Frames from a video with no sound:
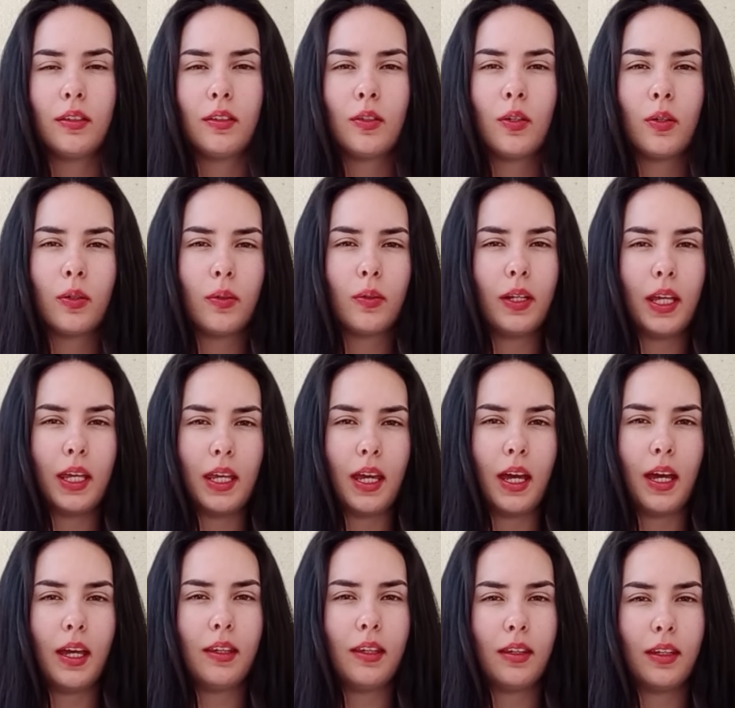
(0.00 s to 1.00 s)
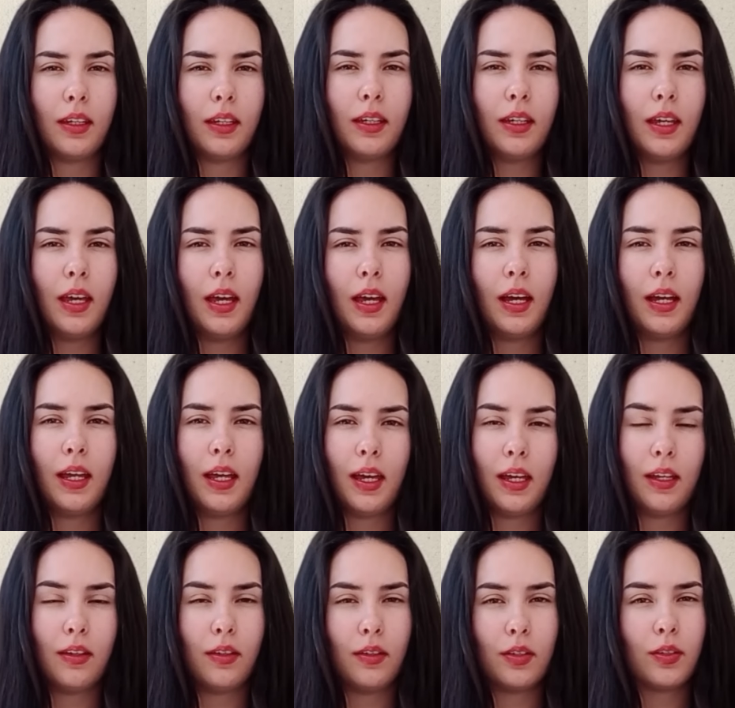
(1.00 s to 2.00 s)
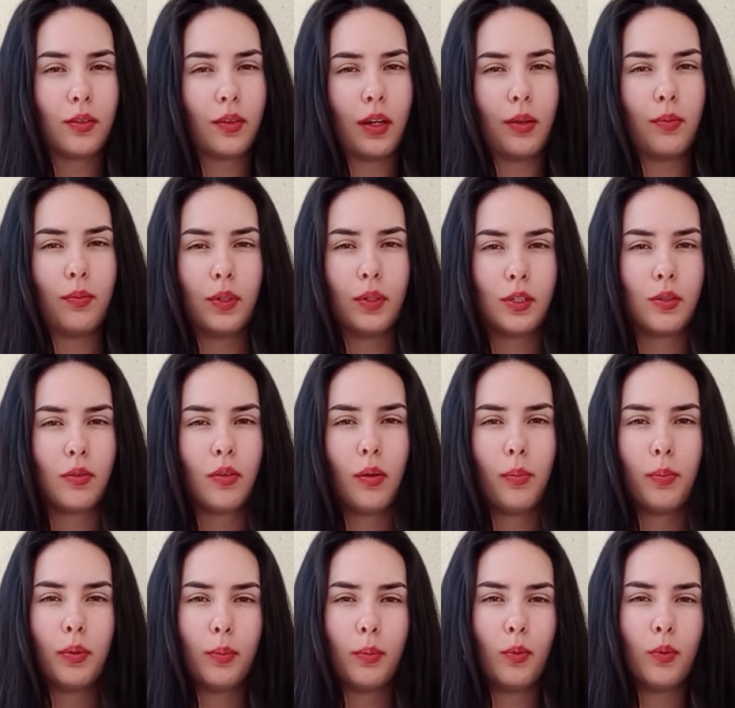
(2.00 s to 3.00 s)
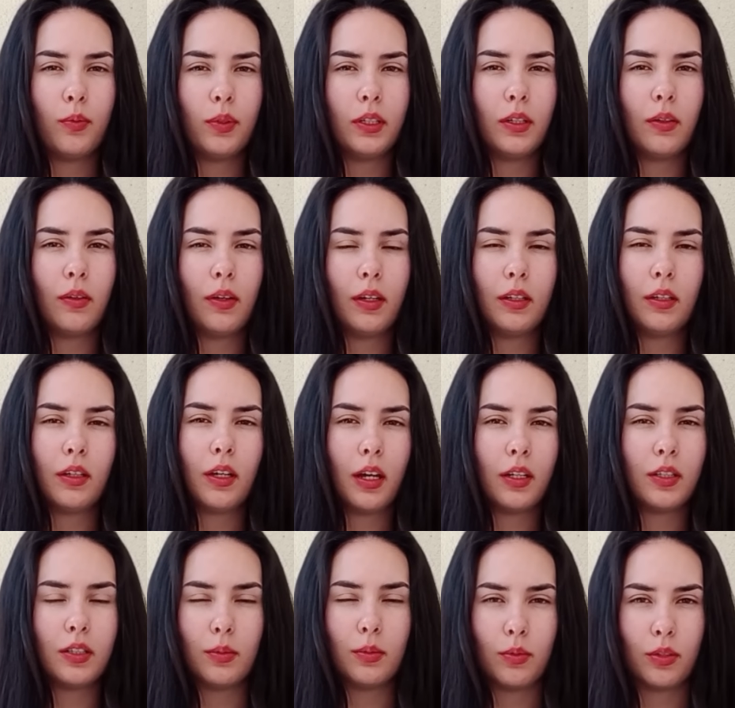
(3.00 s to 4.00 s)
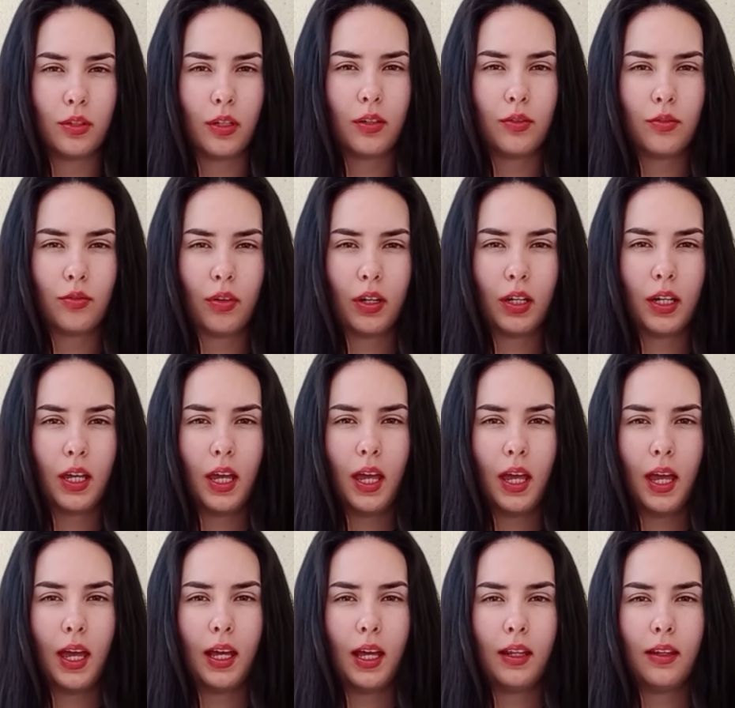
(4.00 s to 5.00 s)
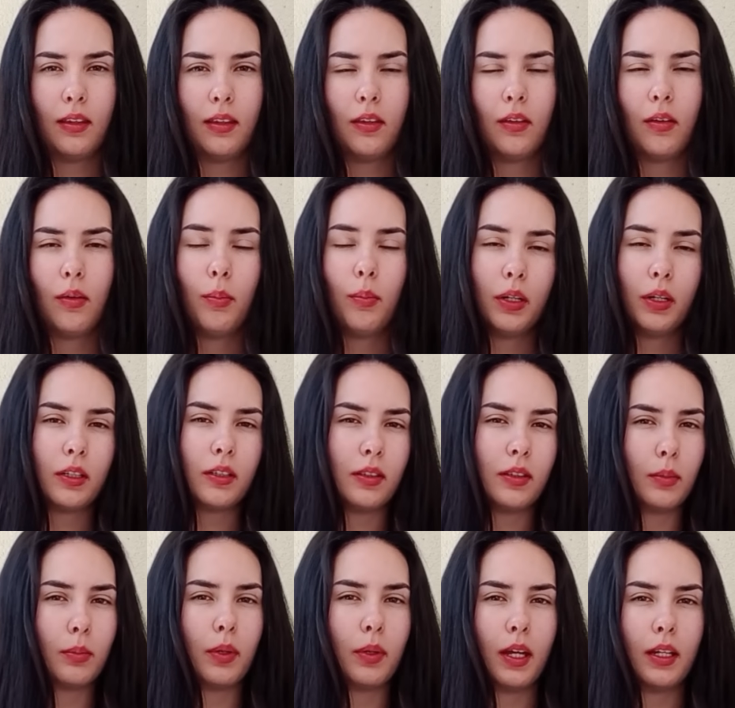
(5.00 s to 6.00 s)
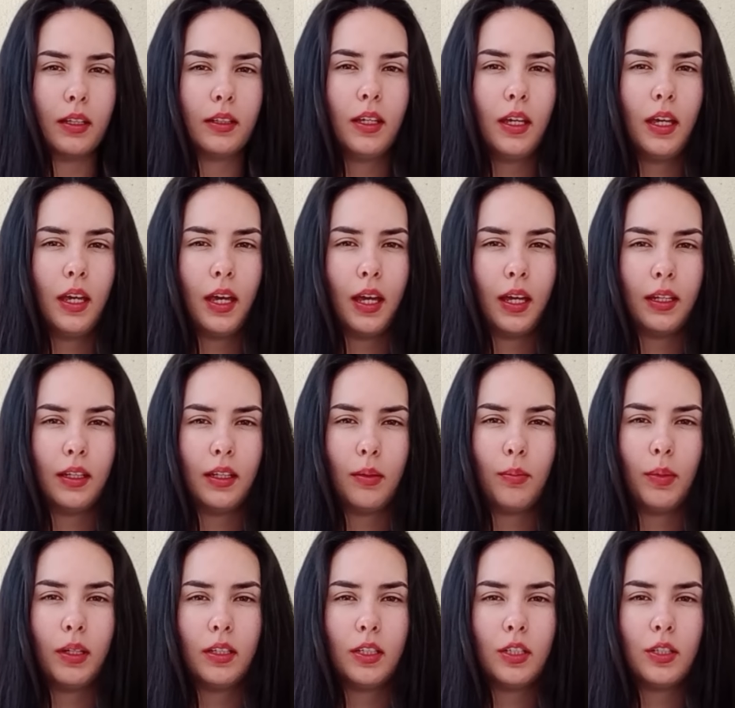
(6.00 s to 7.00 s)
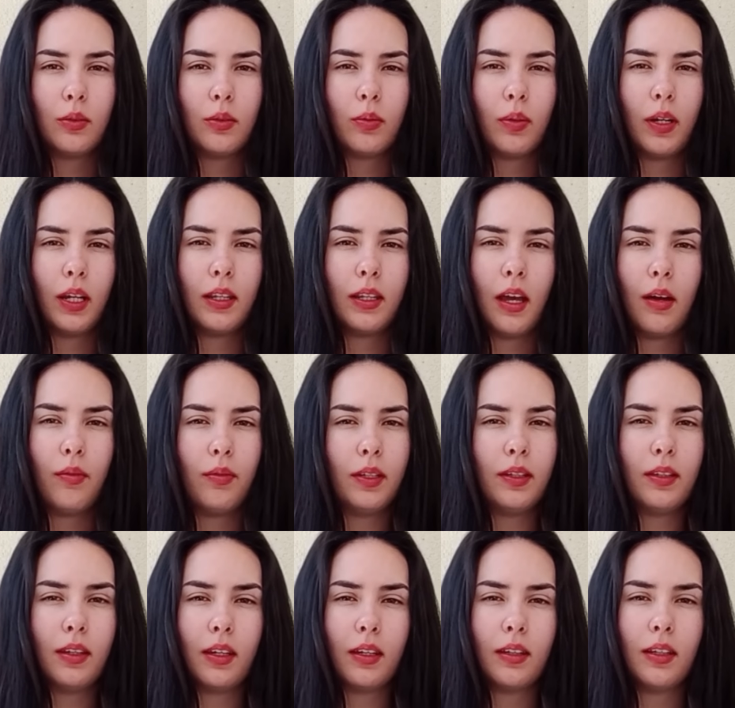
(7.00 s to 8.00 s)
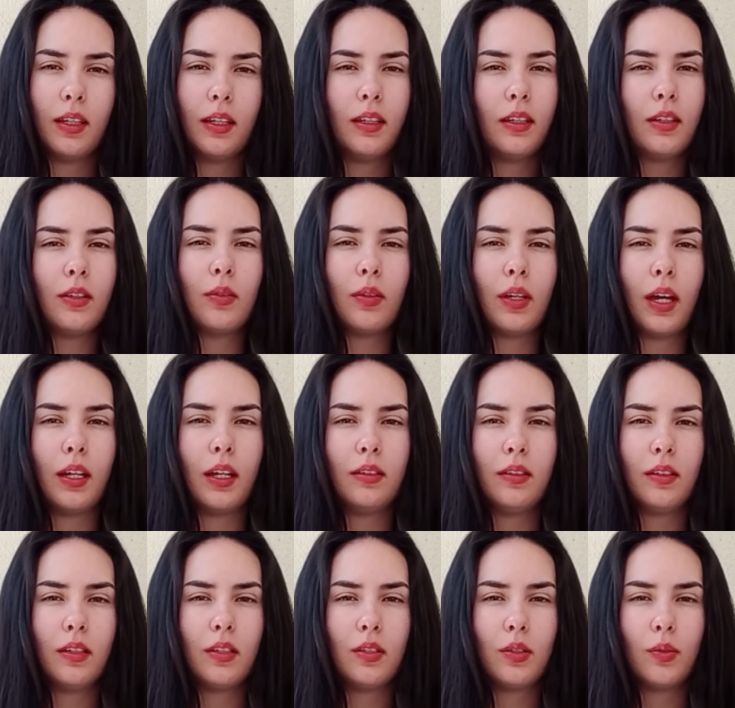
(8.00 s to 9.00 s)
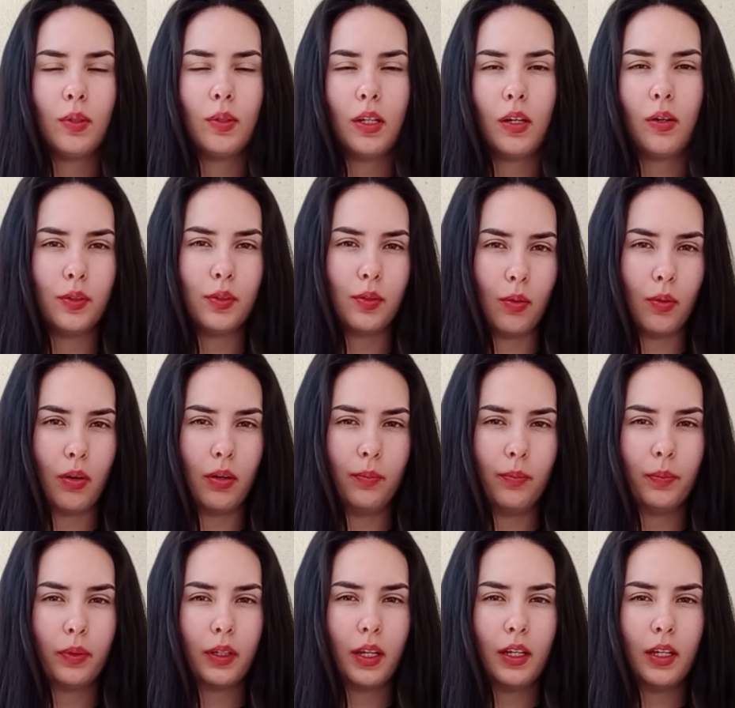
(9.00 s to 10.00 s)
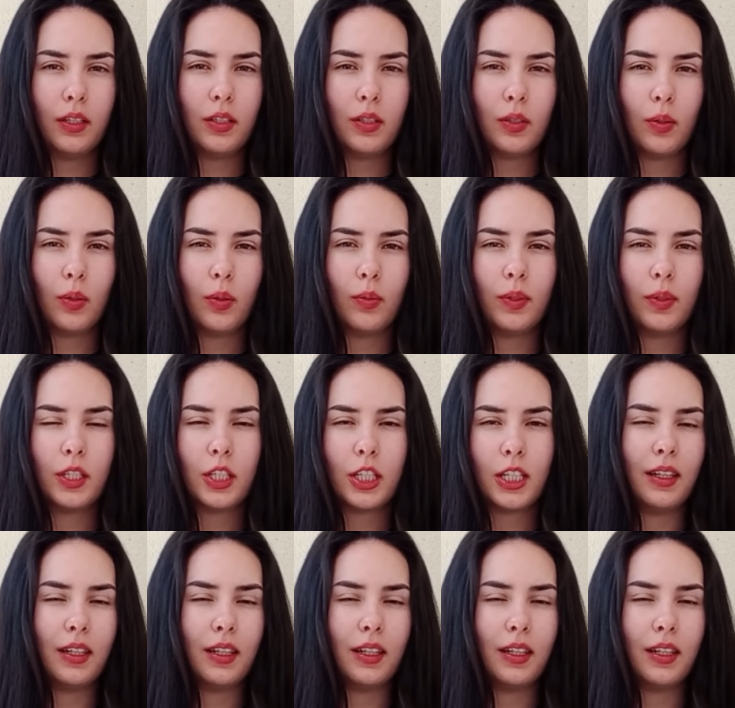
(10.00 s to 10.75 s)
Google AI thing. I had a script, visual promo video, and a custom soundtrack and a marketing plan. And I managed to create everything needed to get this video to the door. So which